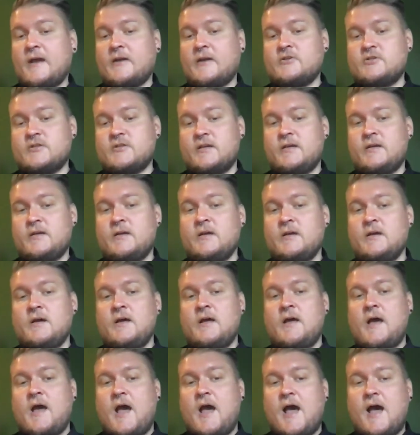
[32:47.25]
actually
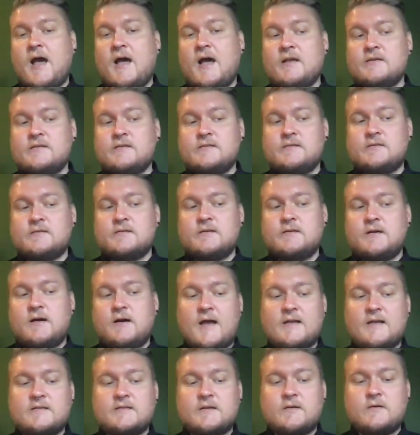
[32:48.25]
has
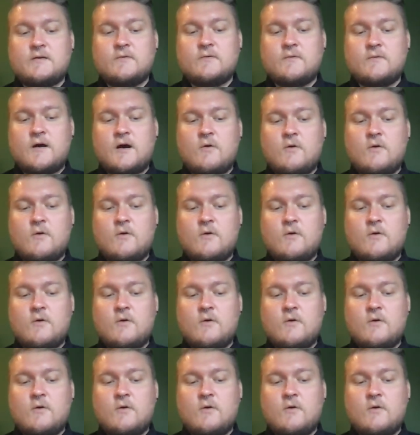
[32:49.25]
has a,